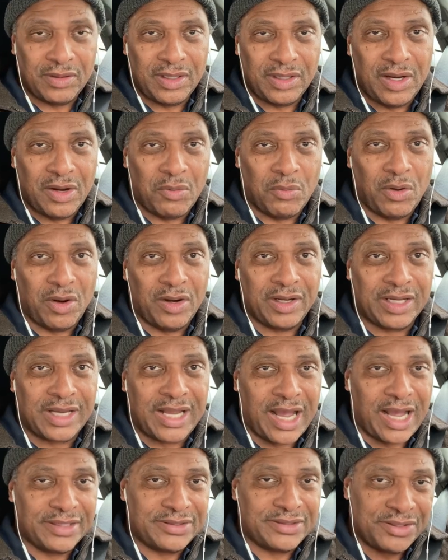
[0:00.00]
know, wanted to
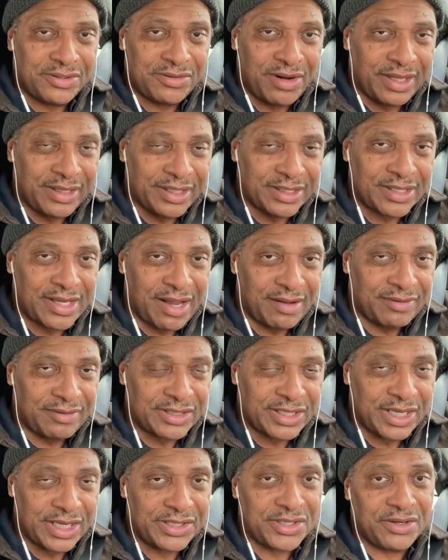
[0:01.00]
concentrate this
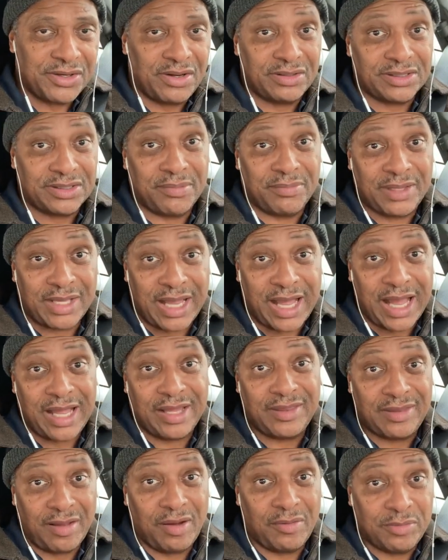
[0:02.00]
conversation on something I
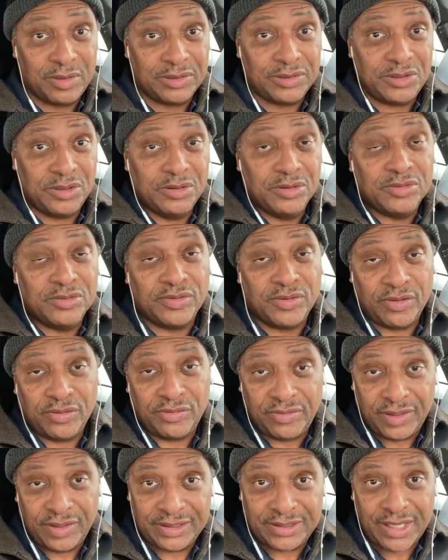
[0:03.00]
thought was useful
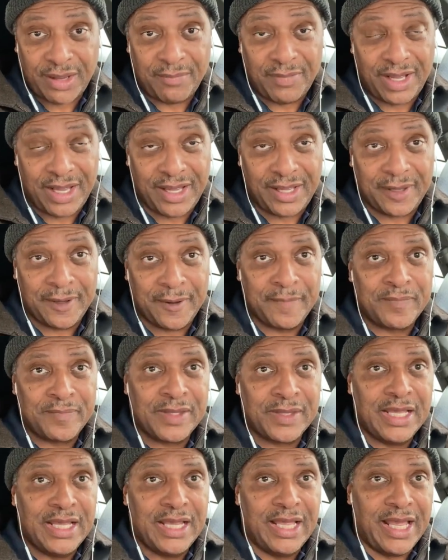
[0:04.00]
for the Semi
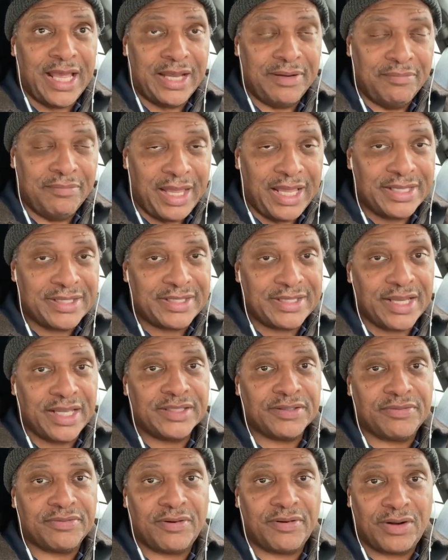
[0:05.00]
and made
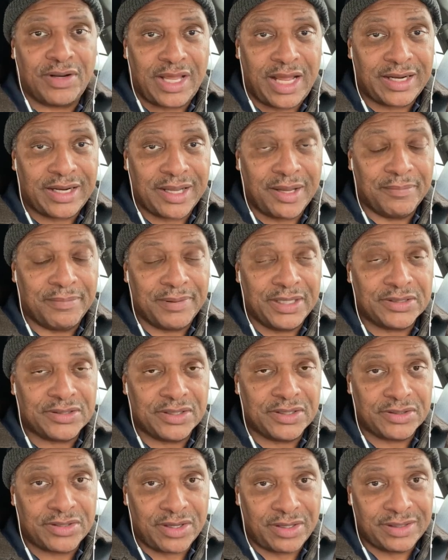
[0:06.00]
sense for a lot of companies
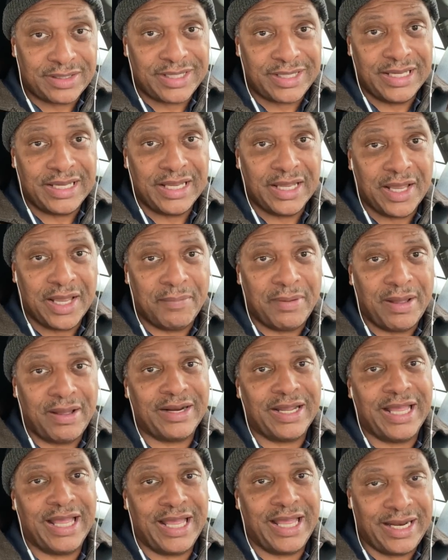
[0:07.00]
to start thinking
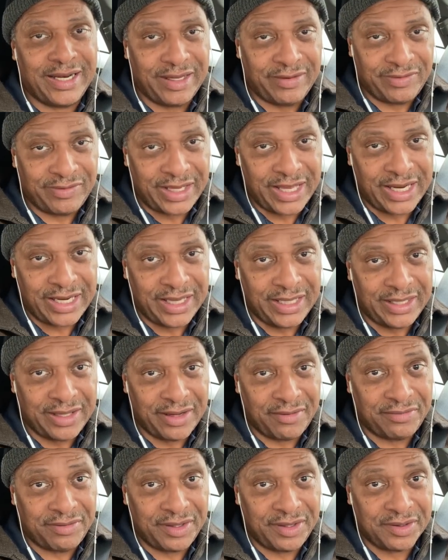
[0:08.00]
about ahead of getting
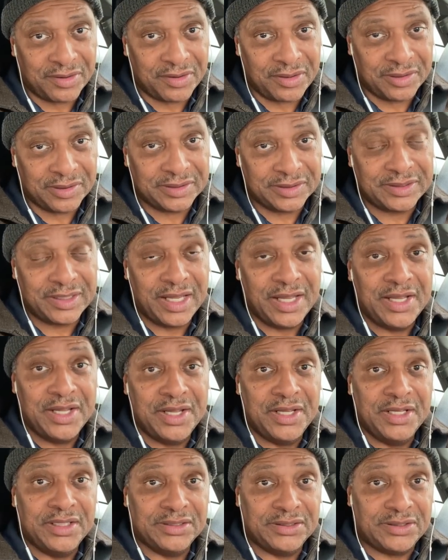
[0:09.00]
their vehicles.
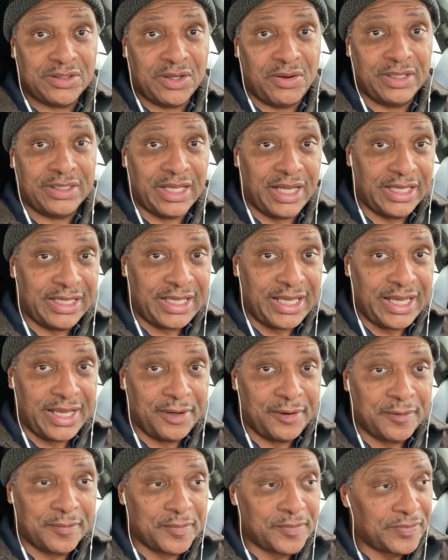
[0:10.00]
So
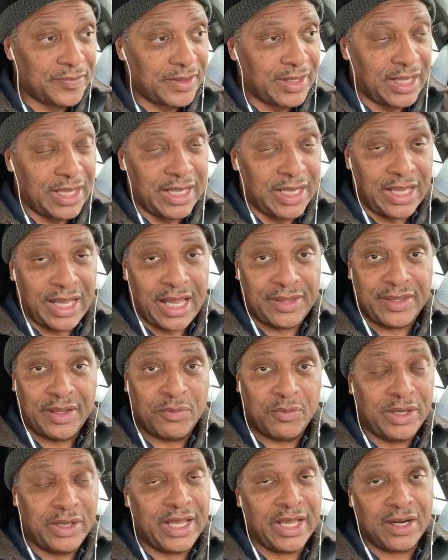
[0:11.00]
again, I
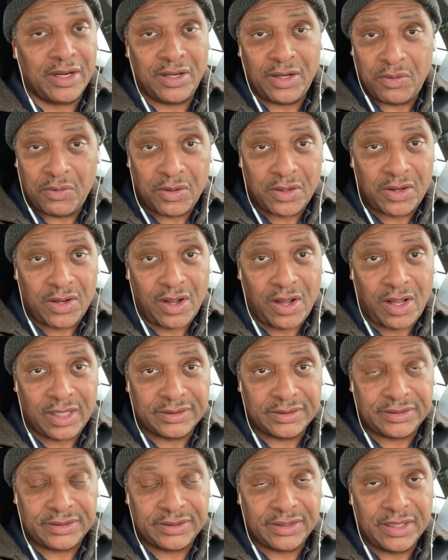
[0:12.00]
think we get lower
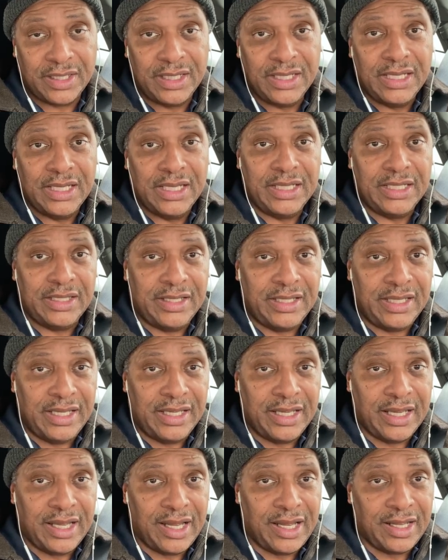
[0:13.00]
costs
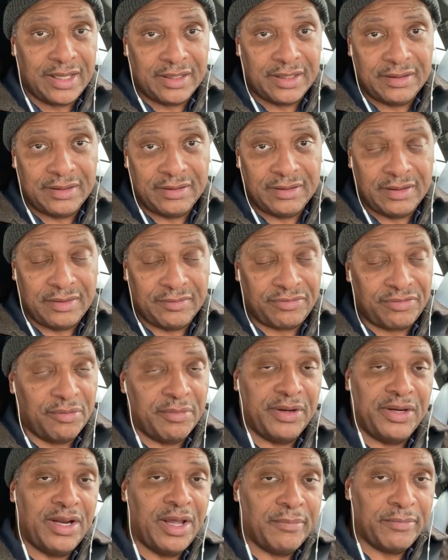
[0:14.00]
from
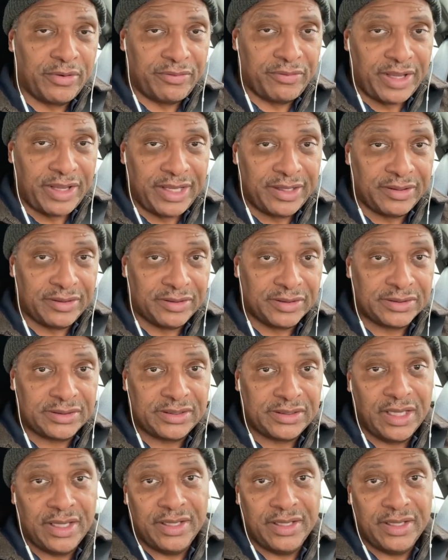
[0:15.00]
a number of angles.